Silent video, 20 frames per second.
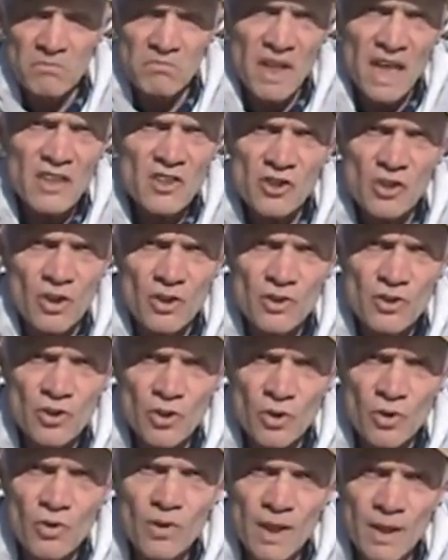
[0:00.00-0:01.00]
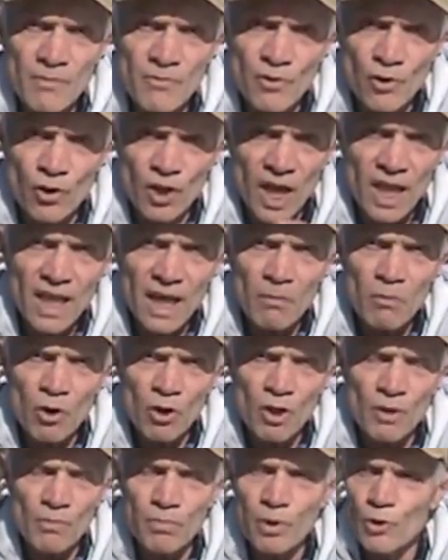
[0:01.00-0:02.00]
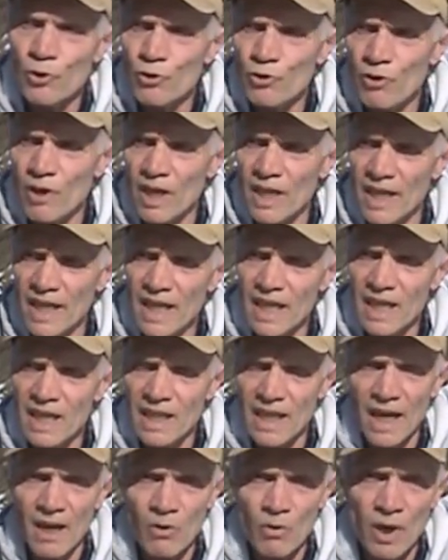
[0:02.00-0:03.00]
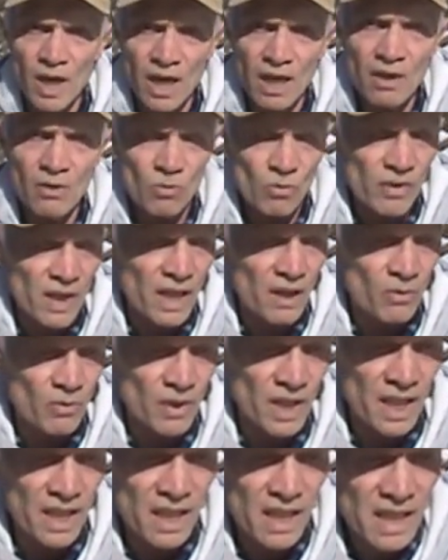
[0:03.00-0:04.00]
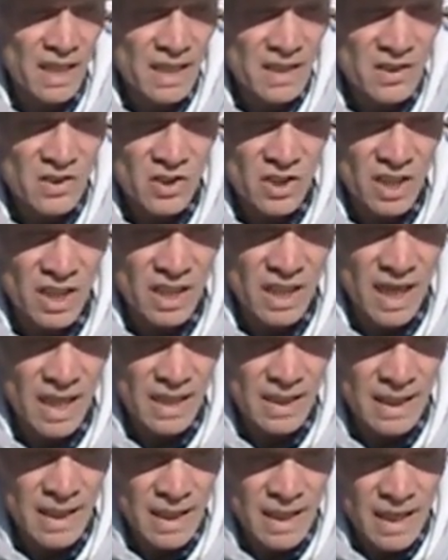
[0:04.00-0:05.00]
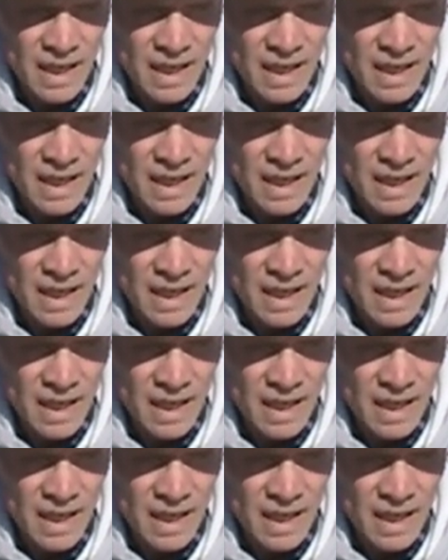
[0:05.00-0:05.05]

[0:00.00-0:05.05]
That's not so. And for that I'm going to put you a link there where we see that.